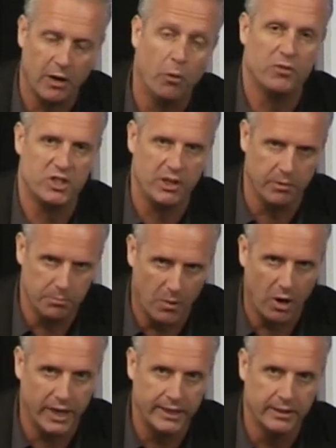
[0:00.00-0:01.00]
and they're obviously
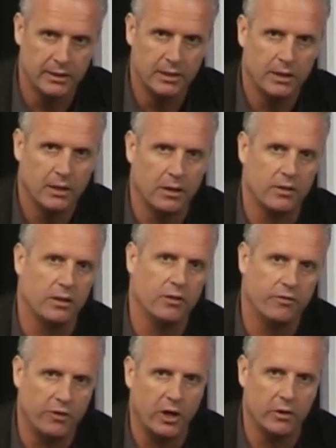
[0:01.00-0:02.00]
mine. And I
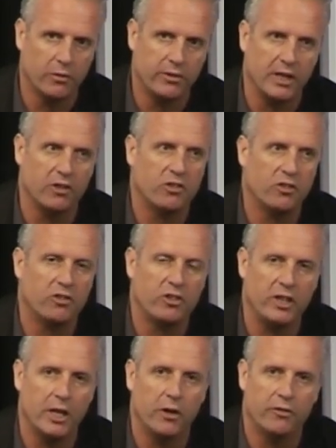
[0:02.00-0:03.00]
think the final thing is, as
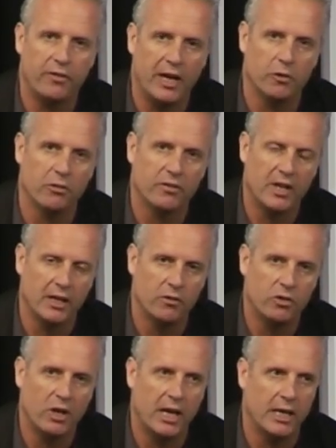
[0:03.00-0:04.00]
CEO founder of
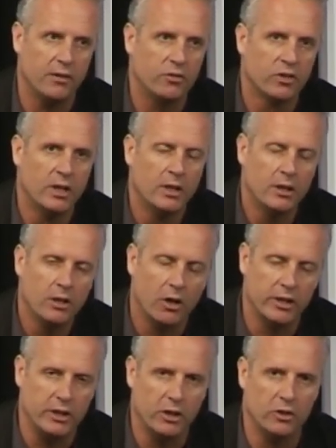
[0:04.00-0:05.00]
King of Shaves,
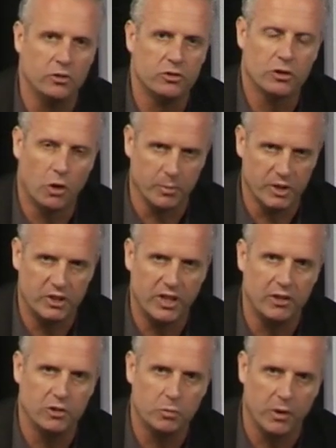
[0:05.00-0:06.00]
I use common
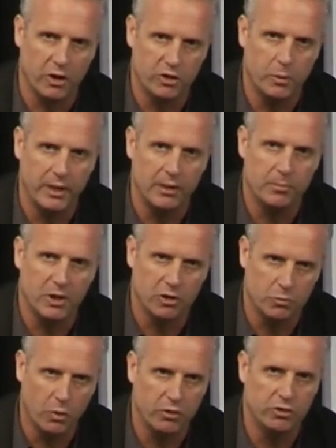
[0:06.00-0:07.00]
sense when I tweet
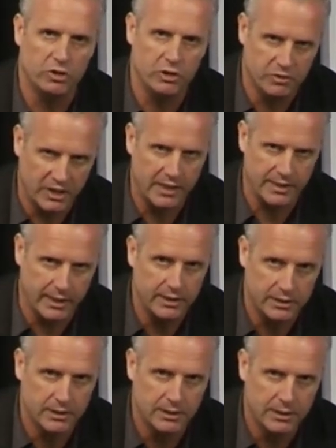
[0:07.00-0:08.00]
because once you've said
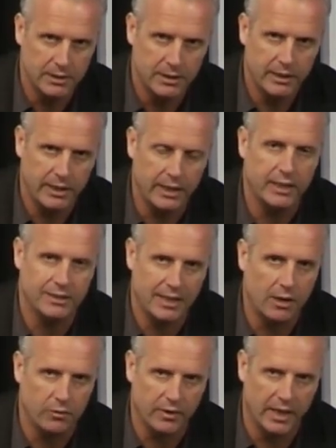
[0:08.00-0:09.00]
it, it
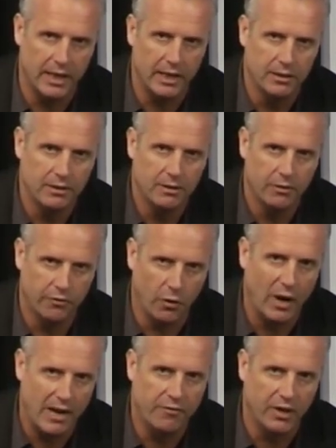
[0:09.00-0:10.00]
is out there
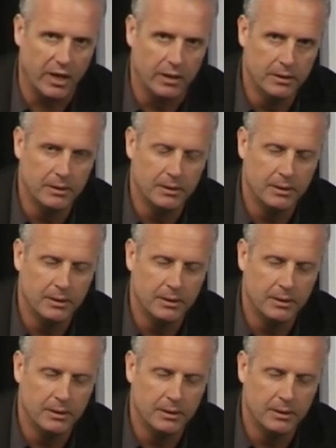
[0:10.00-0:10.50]
forever.